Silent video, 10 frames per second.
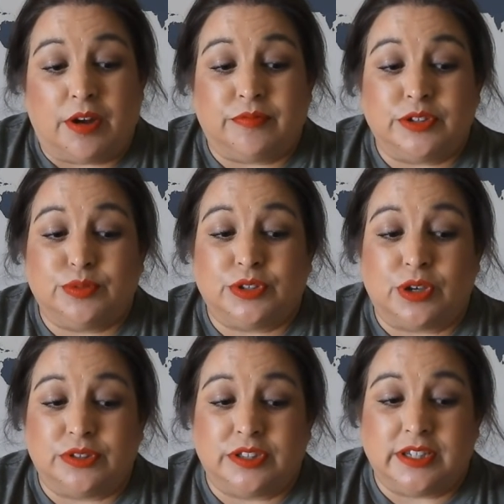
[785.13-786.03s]
conference was
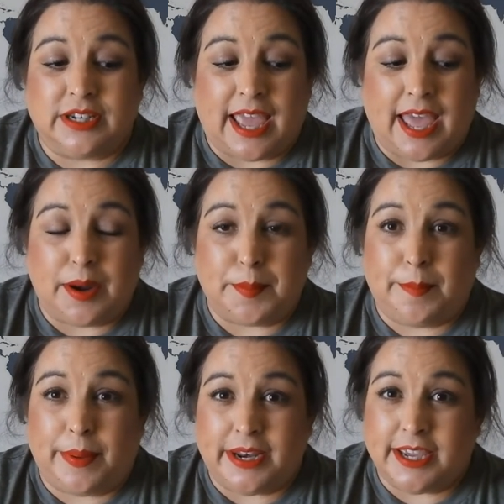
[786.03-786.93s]
hosted at
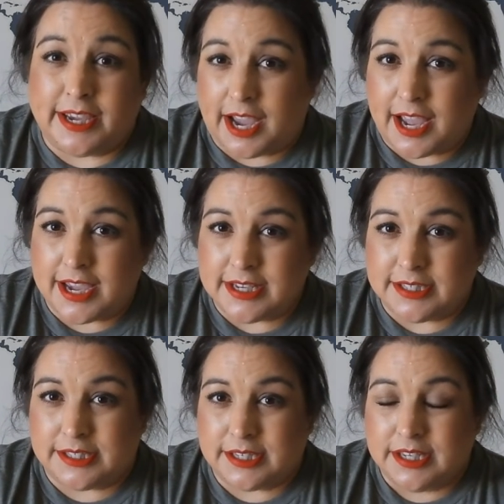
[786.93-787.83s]
Buddy
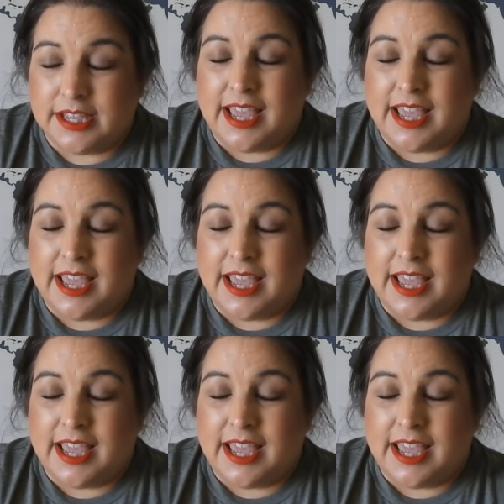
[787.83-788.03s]
Guy's